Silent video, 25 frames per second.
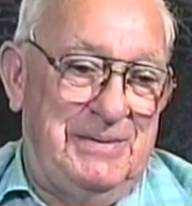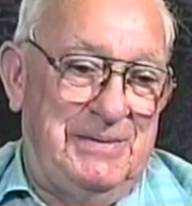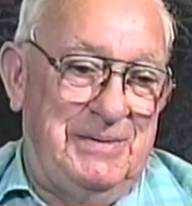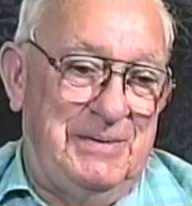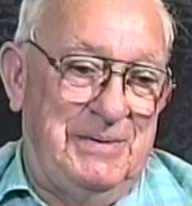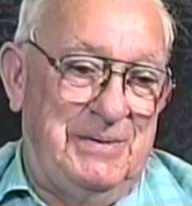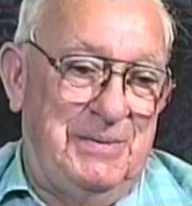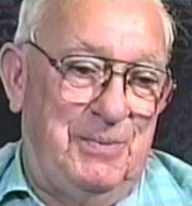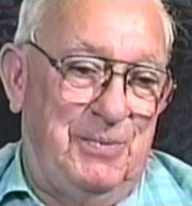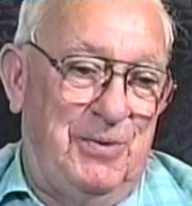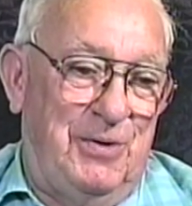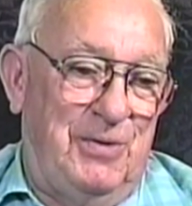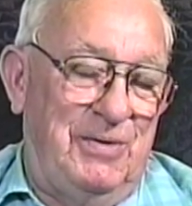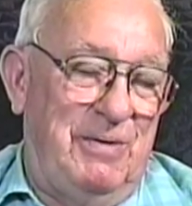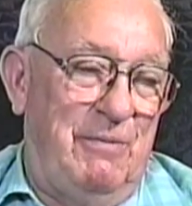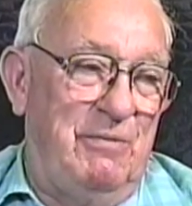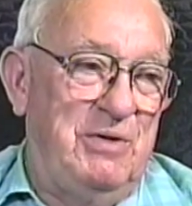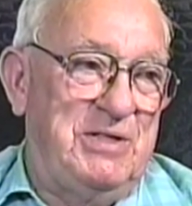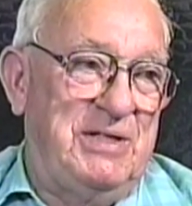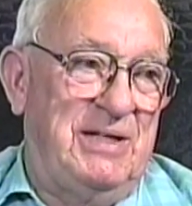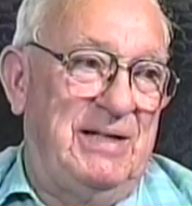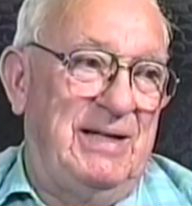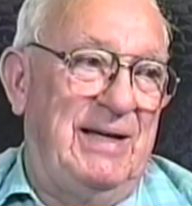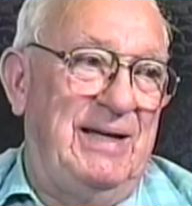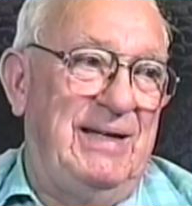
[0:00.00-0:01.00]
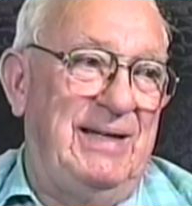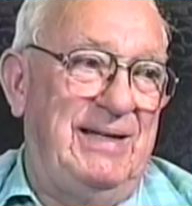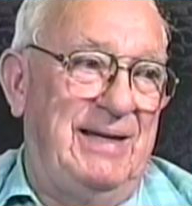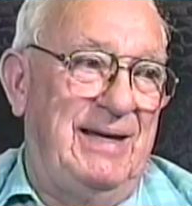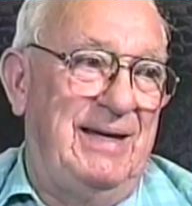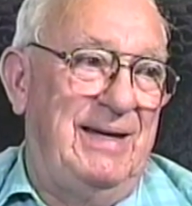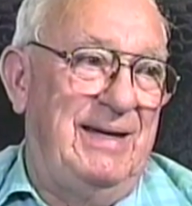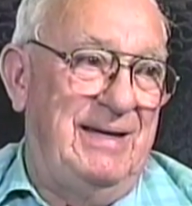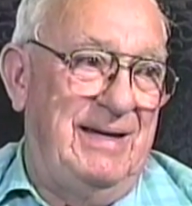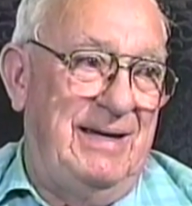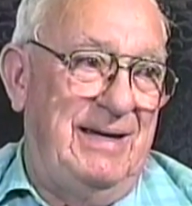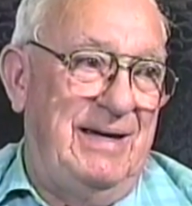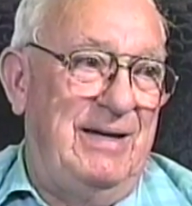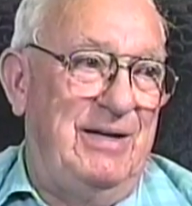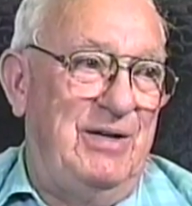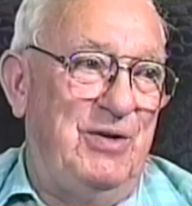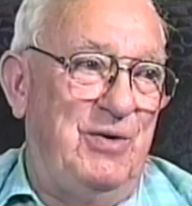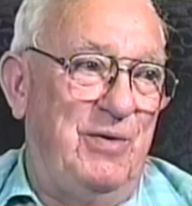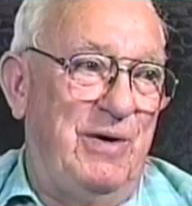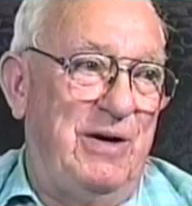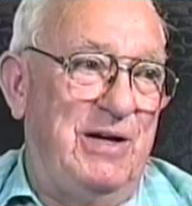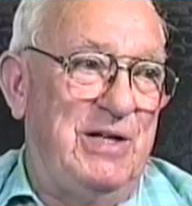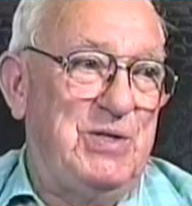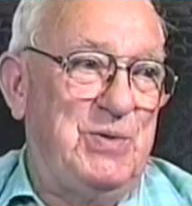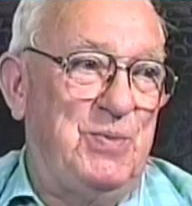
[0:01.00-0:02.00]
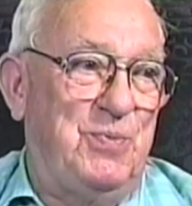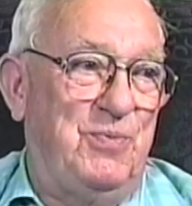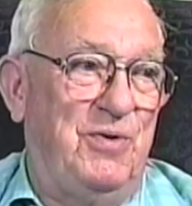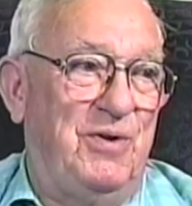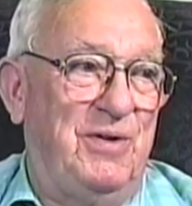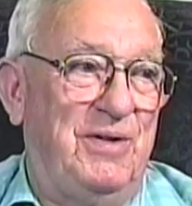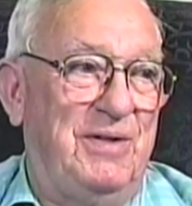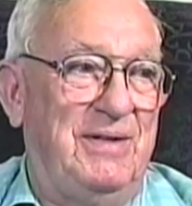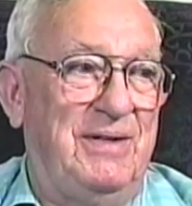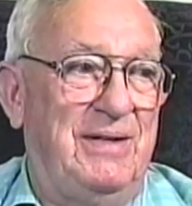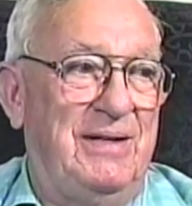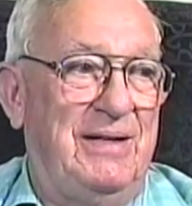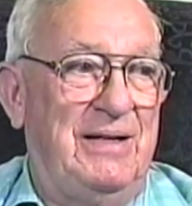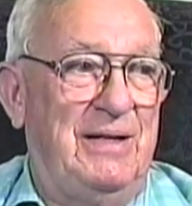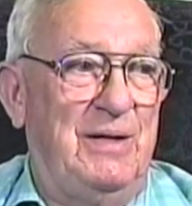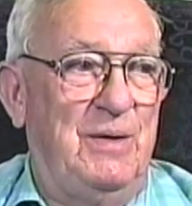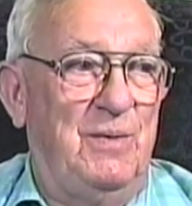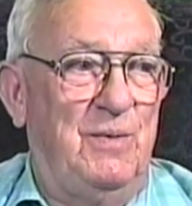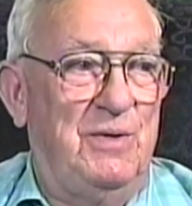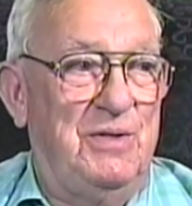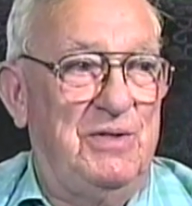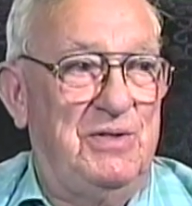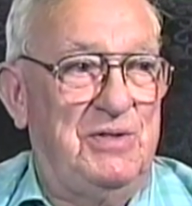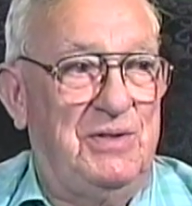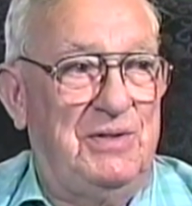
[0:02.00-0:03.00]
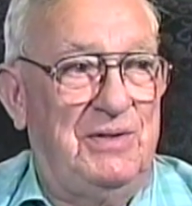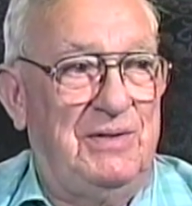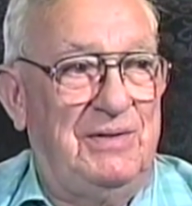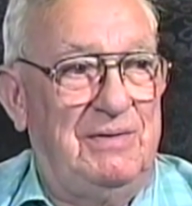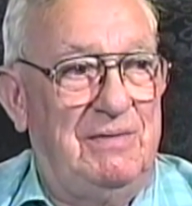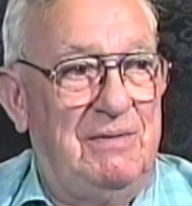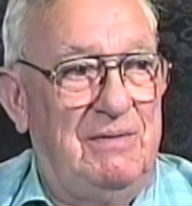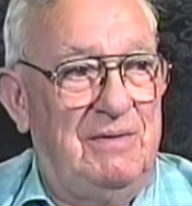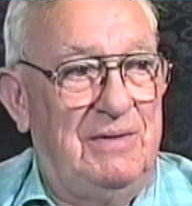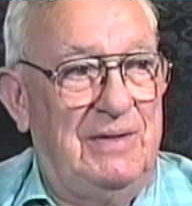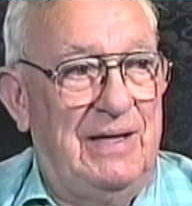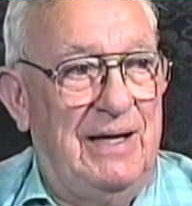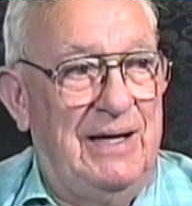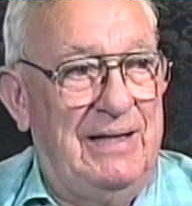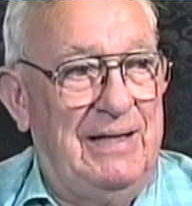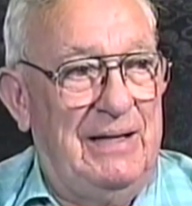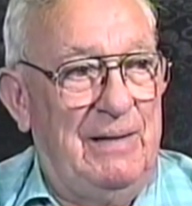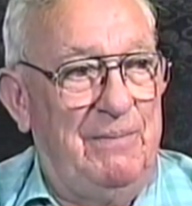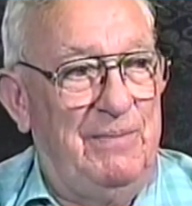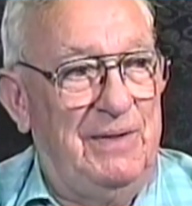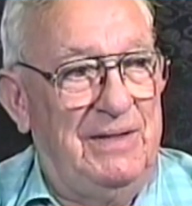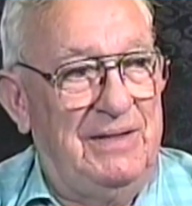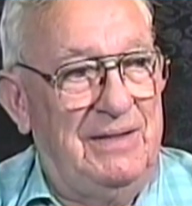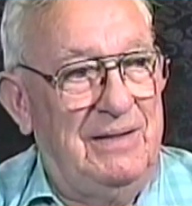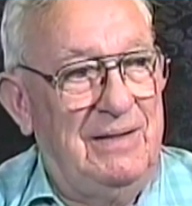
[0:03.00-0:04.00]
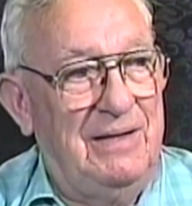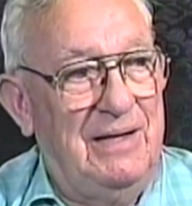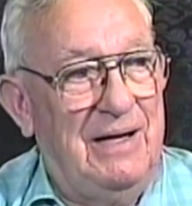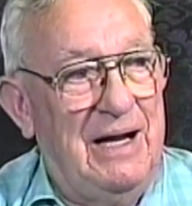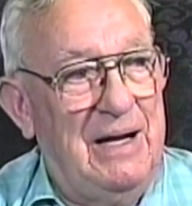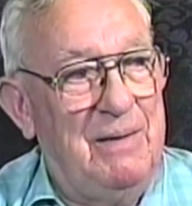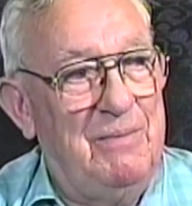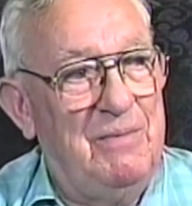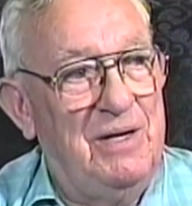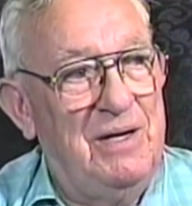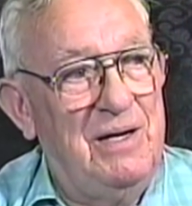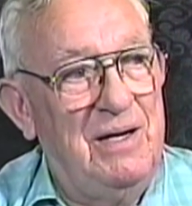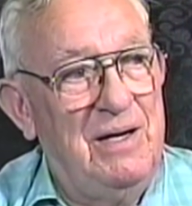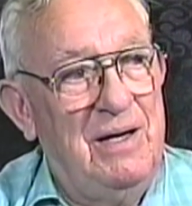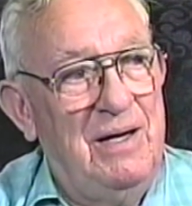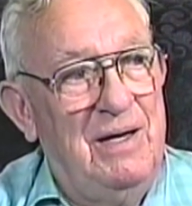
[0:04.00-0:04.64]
the boat it was an AKA transport and it was tied up at the harbor,